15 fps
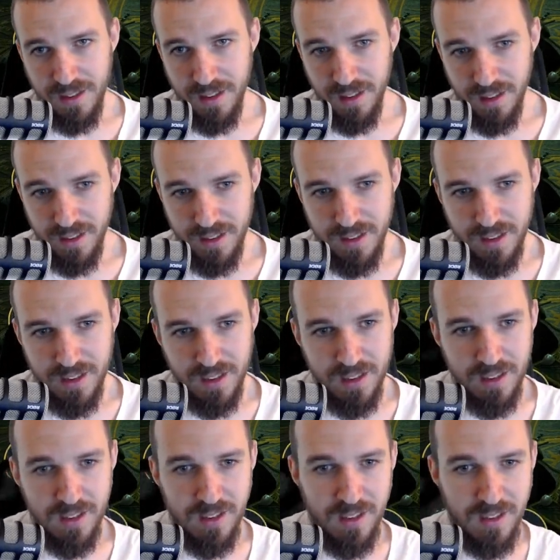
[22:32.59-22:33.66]

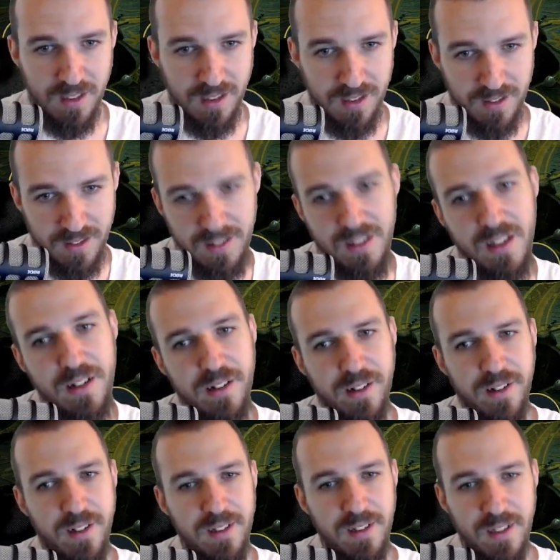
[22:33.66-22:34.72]
Lydia, and Seer.
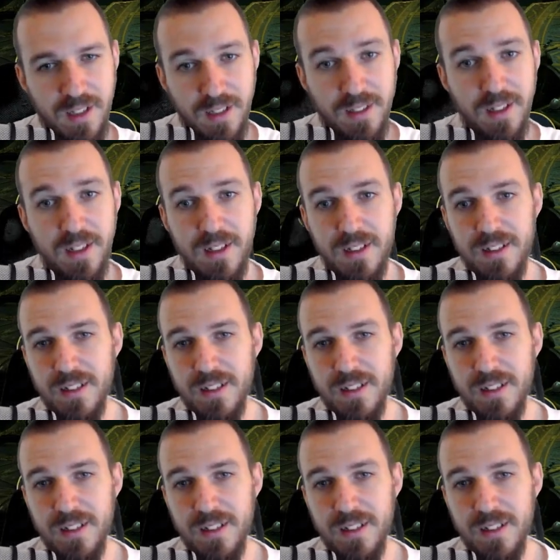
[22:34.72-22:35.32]
And then,